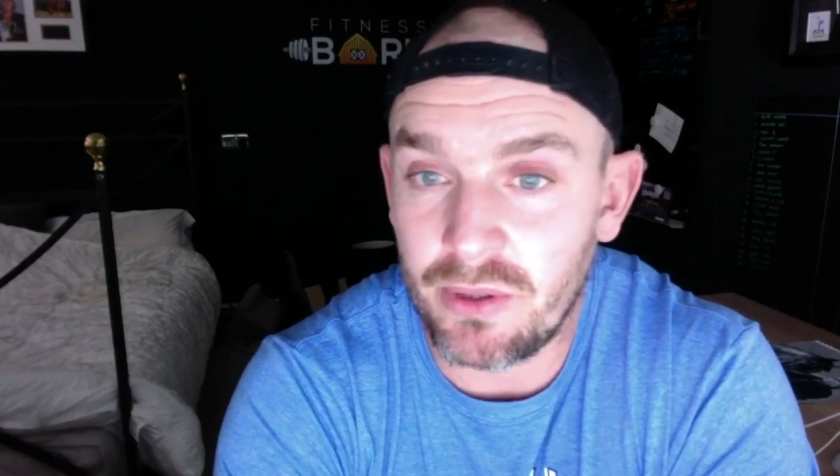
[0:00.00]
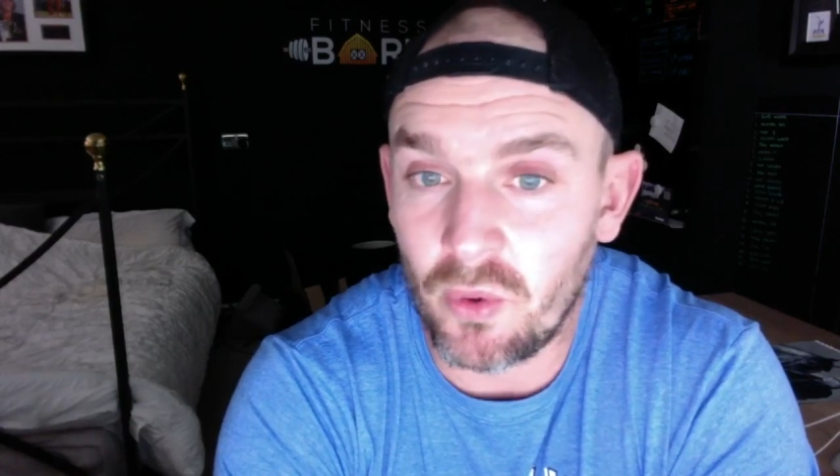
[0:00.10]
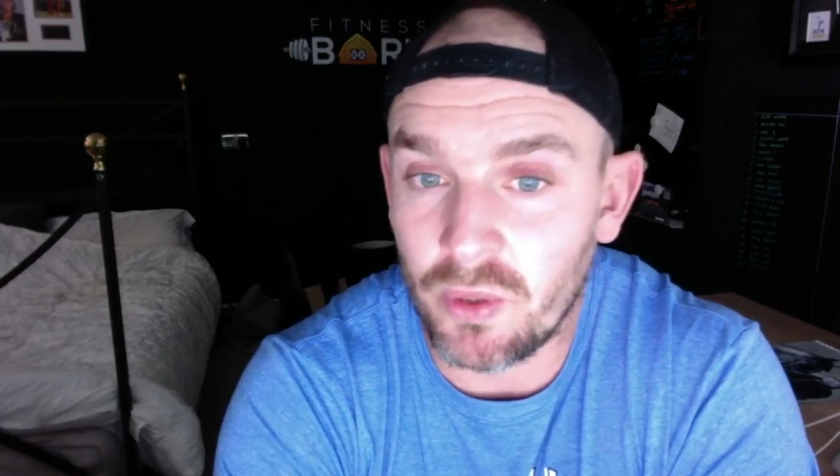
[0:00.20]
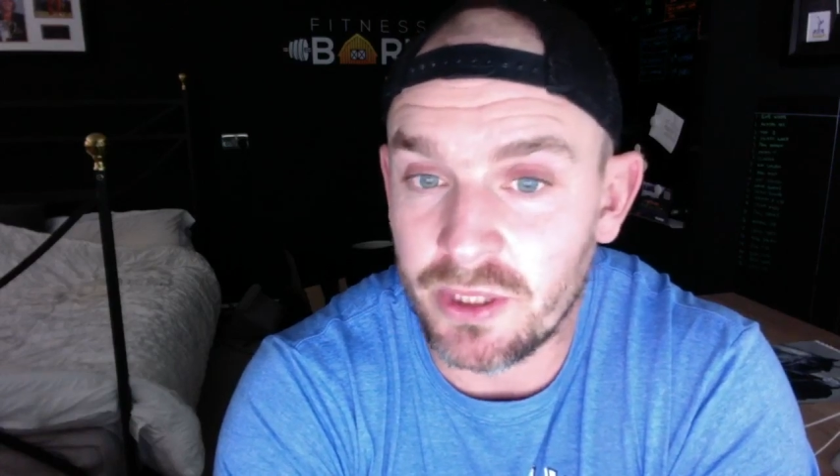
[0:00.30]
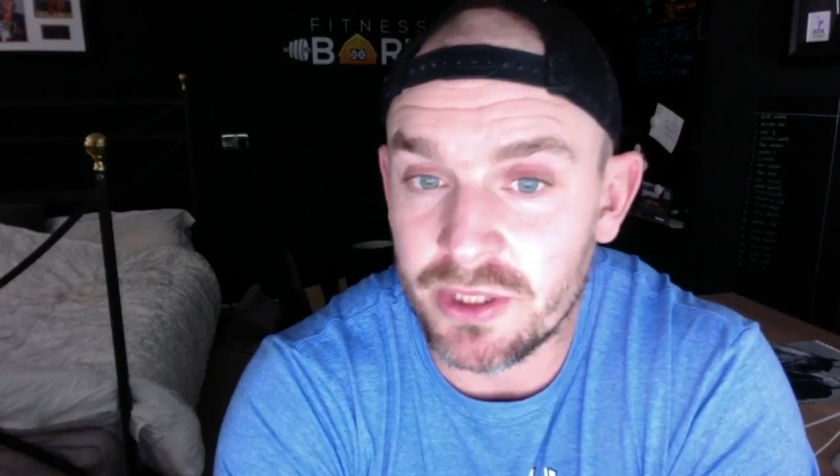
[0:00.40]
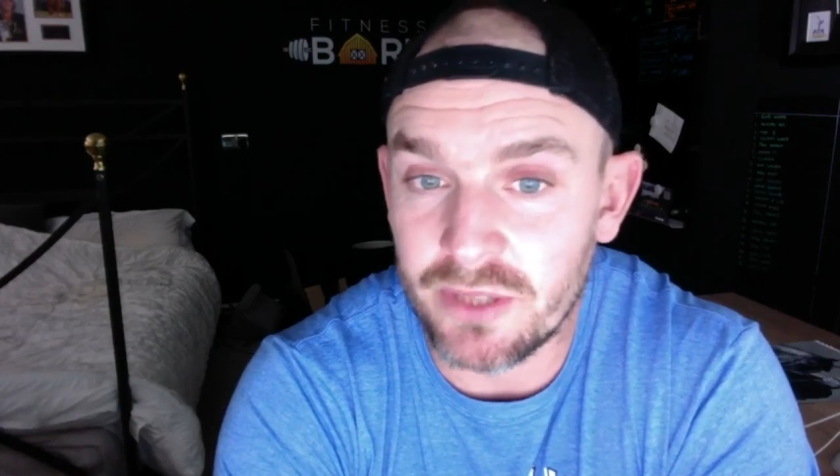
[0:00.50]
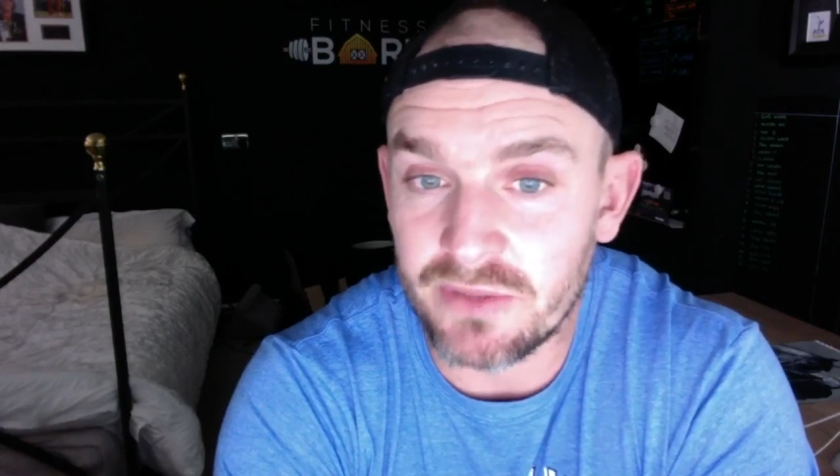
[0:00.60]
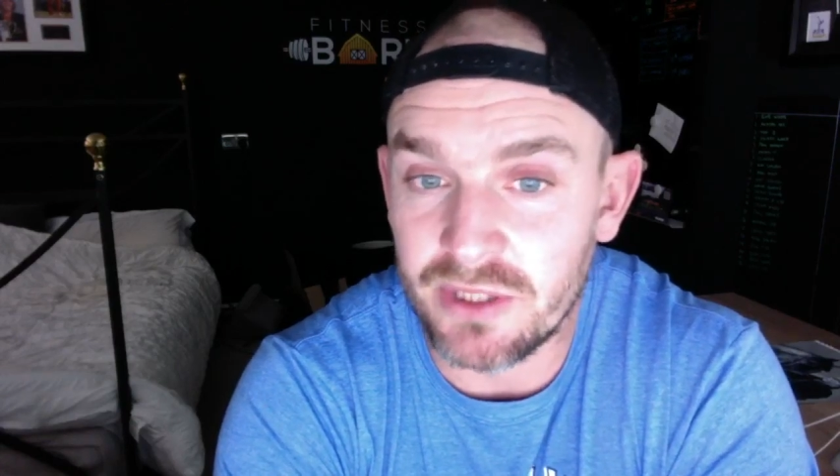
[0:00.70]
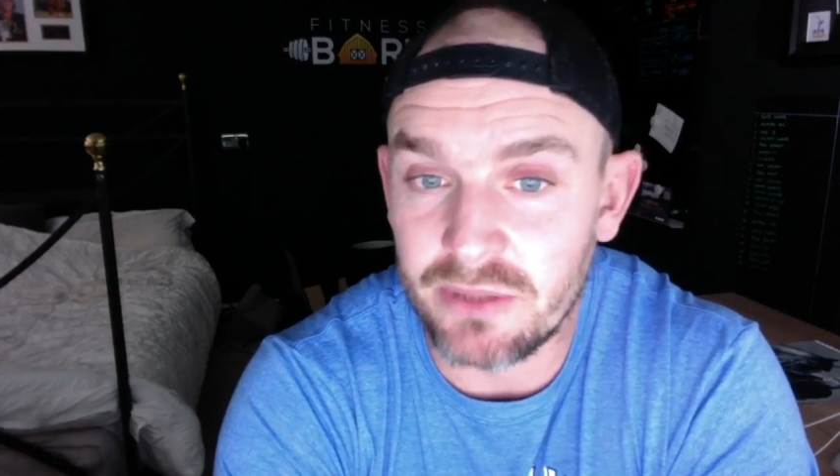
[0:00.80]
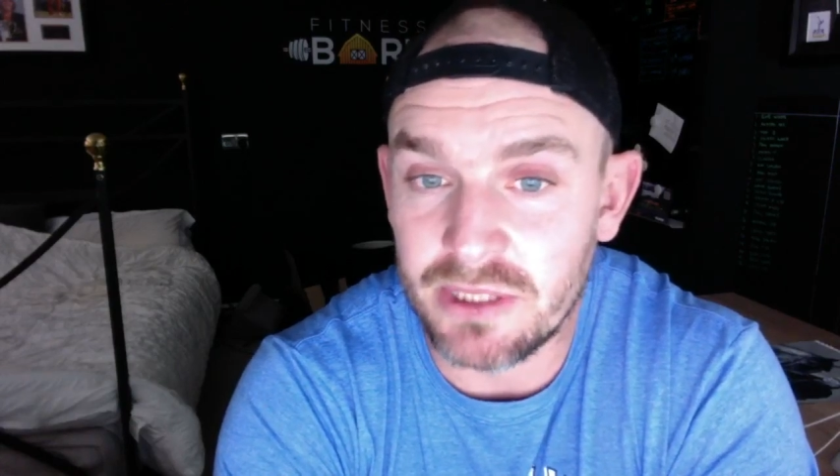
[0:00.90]
all it
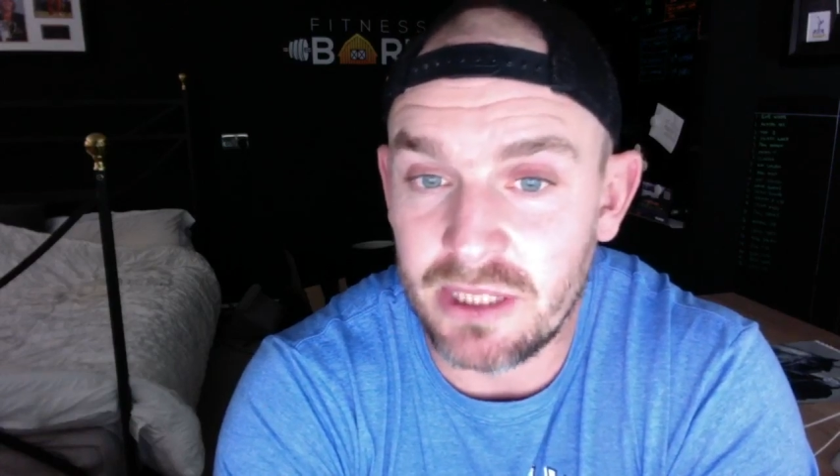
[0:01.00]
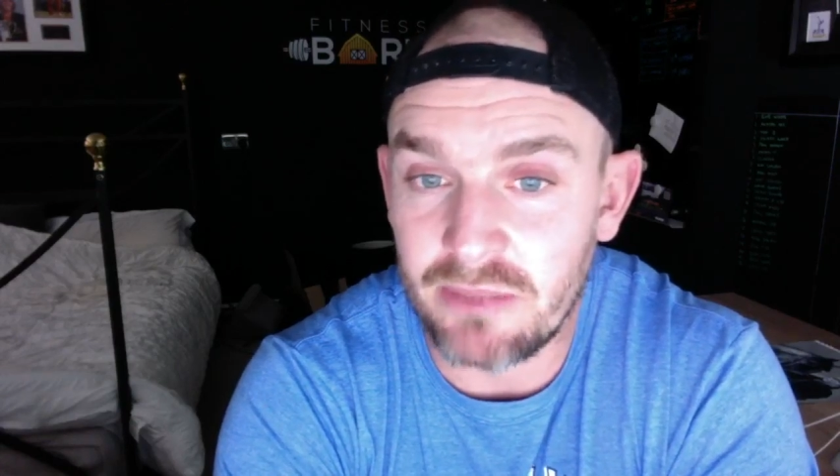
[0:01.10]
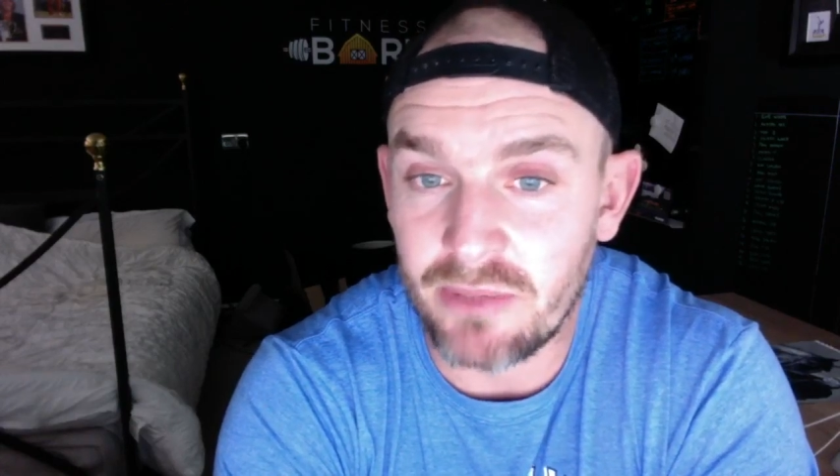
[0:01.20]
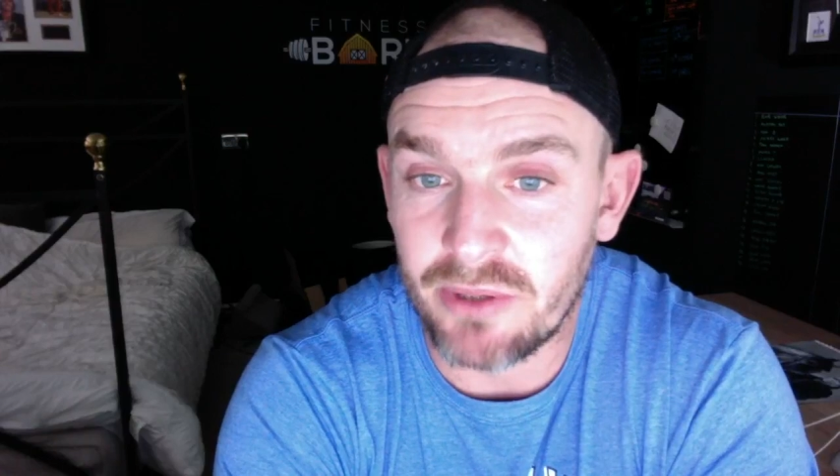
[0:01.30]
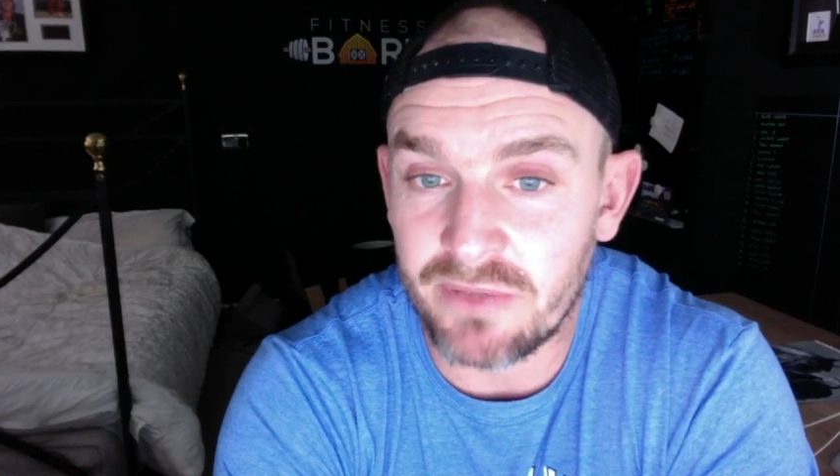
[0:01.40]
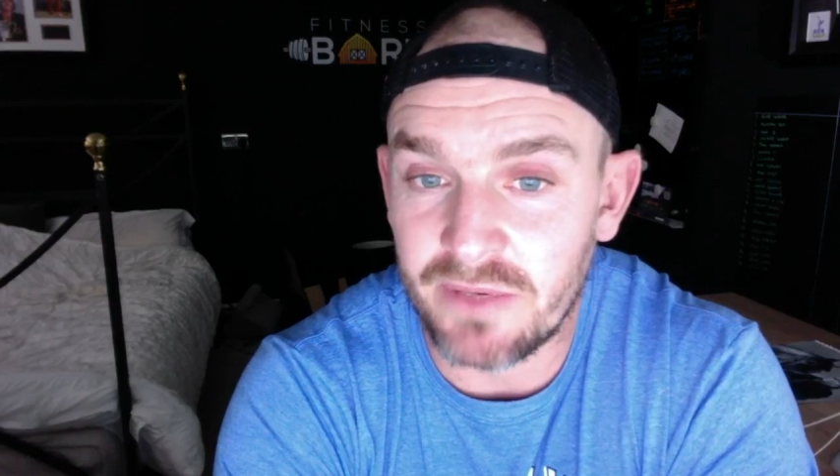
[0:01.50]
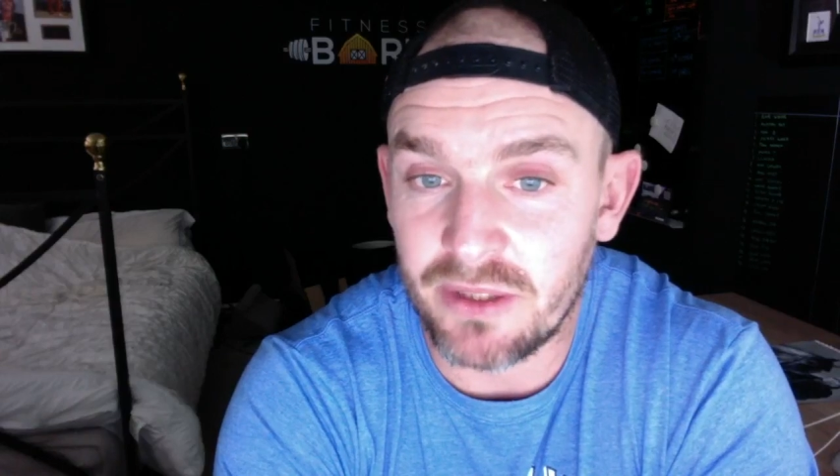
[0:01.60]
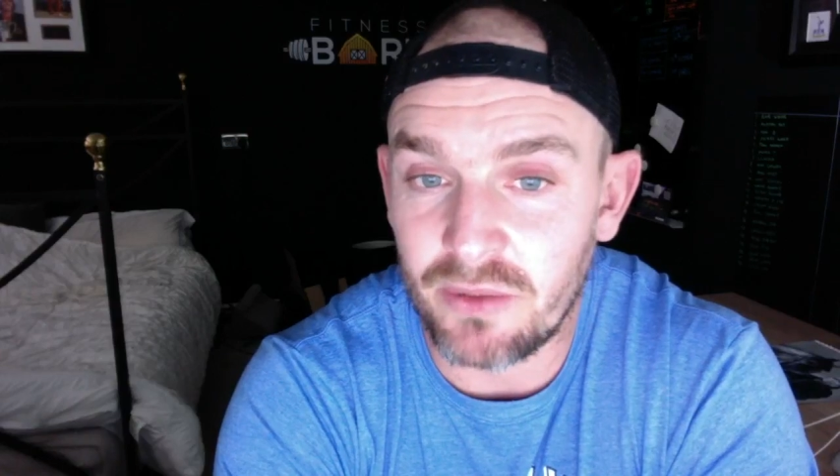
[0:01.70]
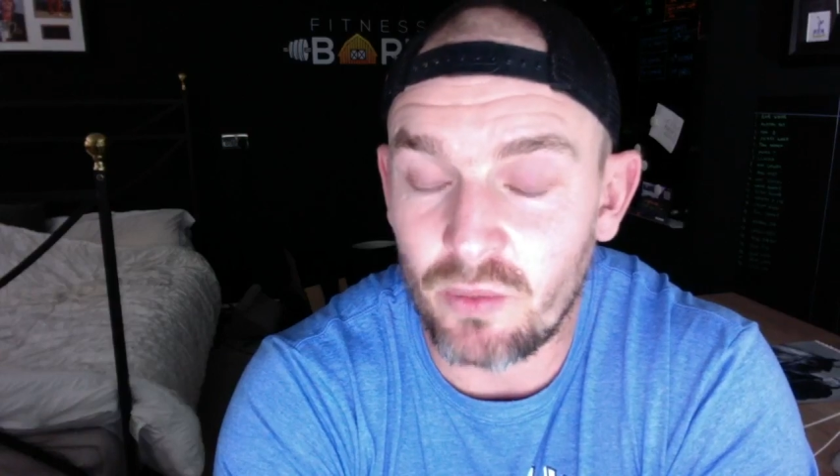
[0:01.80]
serves to do is demotivate you.